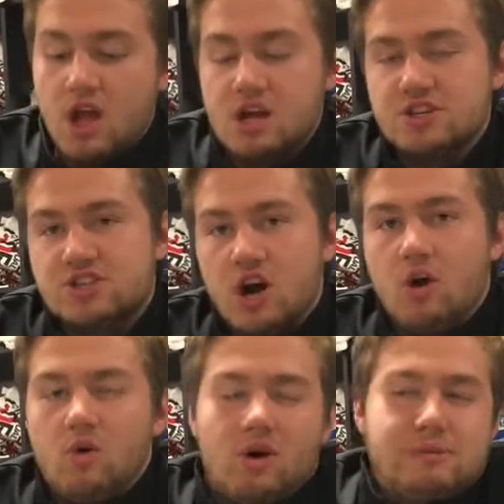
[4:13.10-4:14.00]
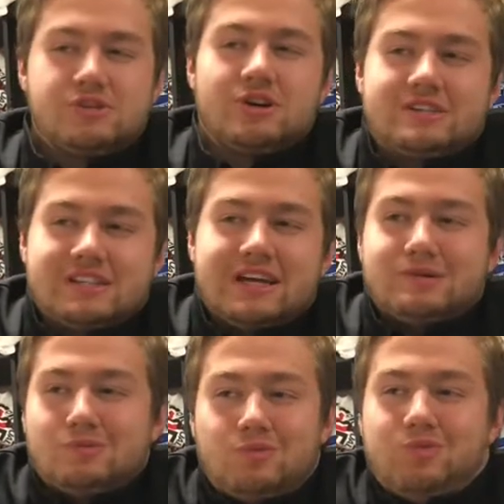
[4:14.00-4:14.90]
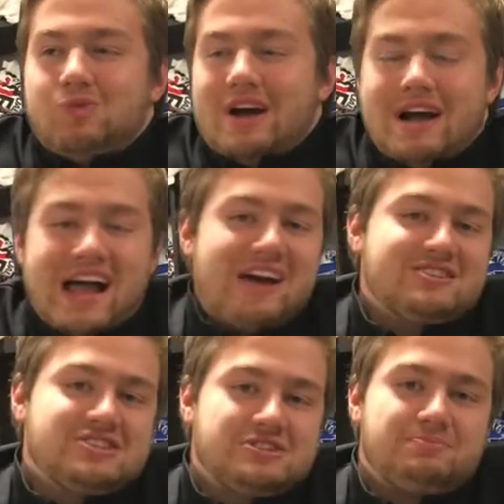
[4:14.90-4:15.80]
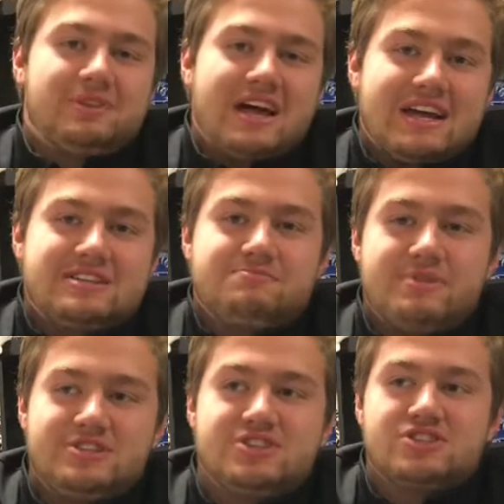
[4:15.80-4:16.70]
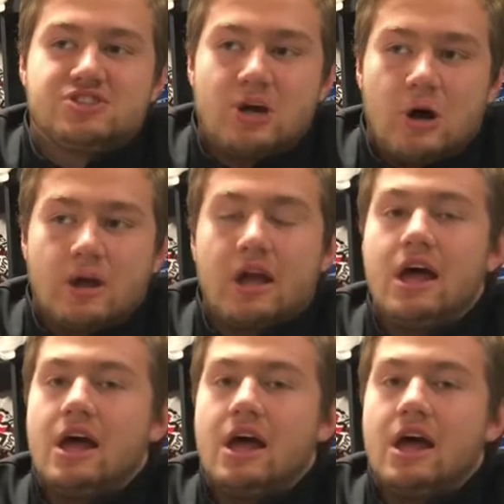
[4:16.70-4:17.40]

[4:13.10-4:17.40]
So, I'm sure you're asking, like, how does this apply to pitching a song?